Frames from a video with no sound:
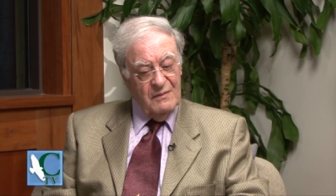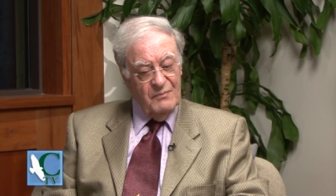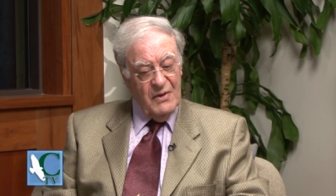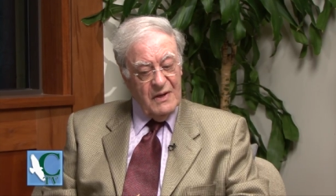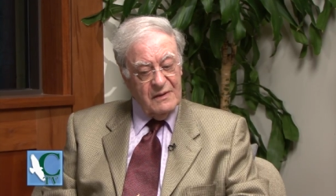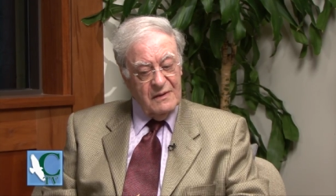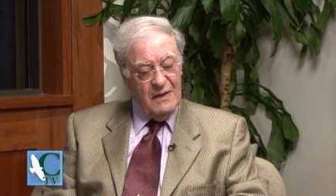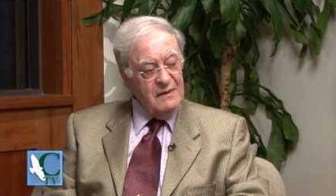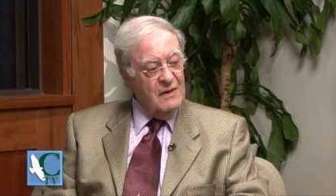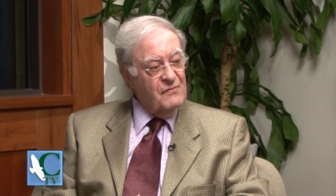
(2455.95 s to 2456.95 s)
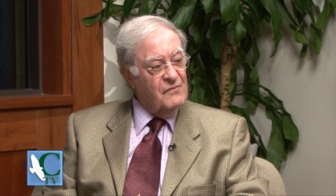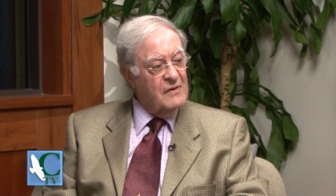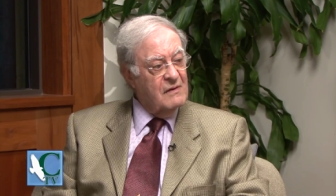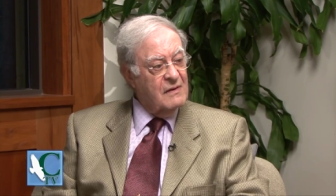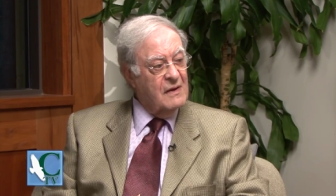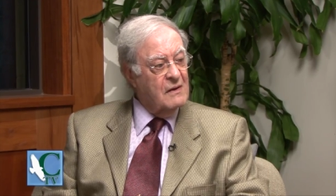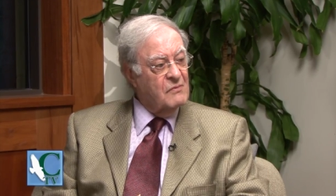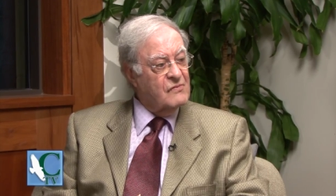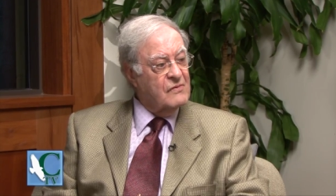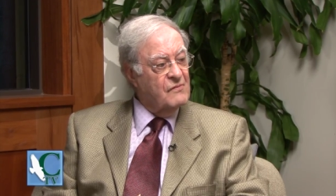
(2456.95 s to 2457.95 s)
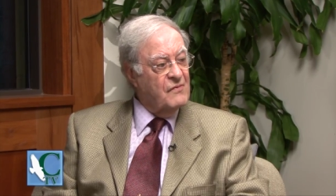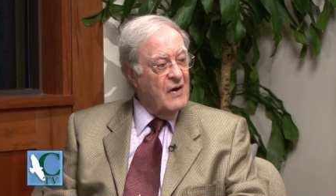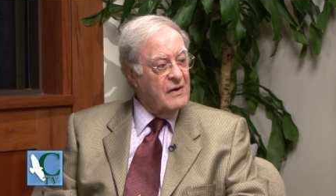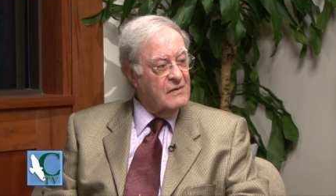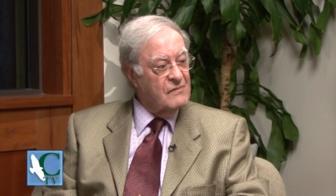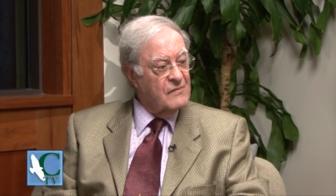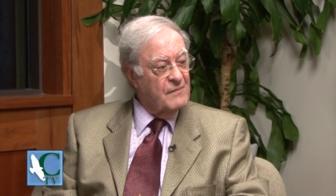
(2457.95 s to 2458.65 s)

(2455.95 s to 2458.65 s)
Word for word: but I definitely I think wonder, it was defiance.